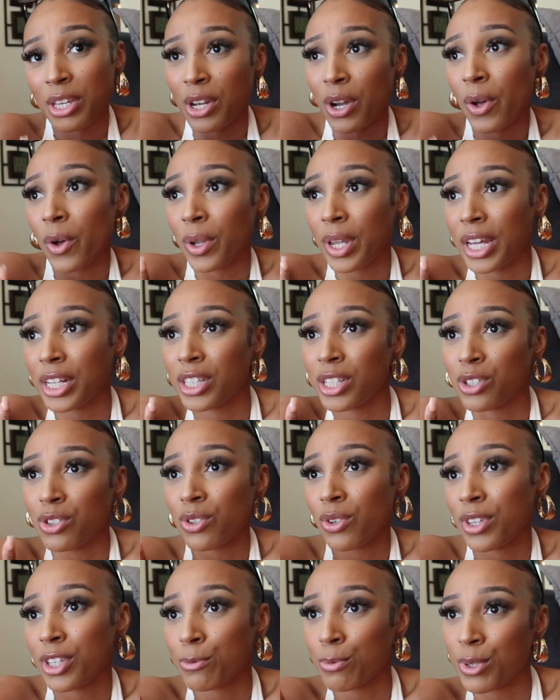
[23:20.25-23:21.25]
you know like did
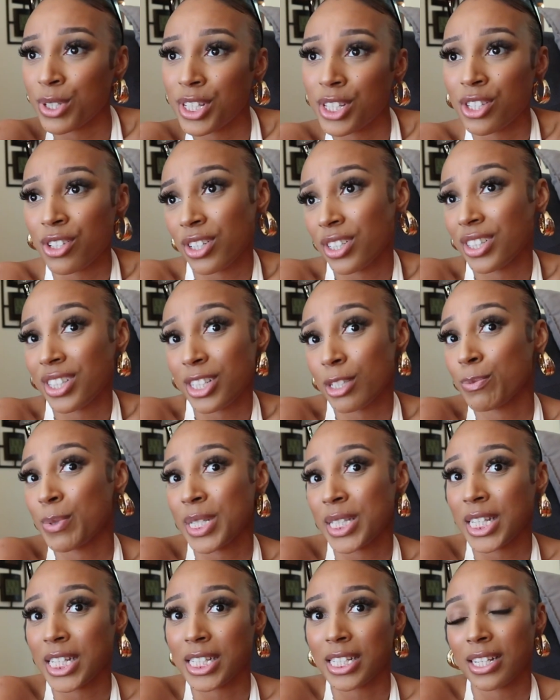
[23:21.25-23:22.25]
you know this person started this
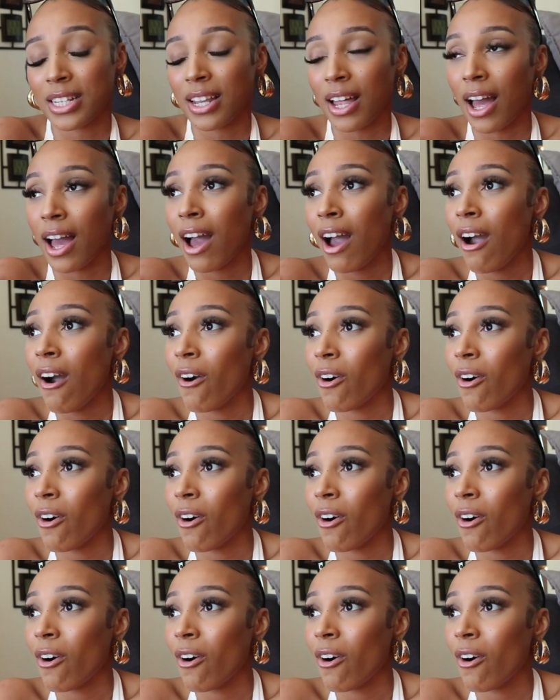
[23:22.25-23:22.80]
business or that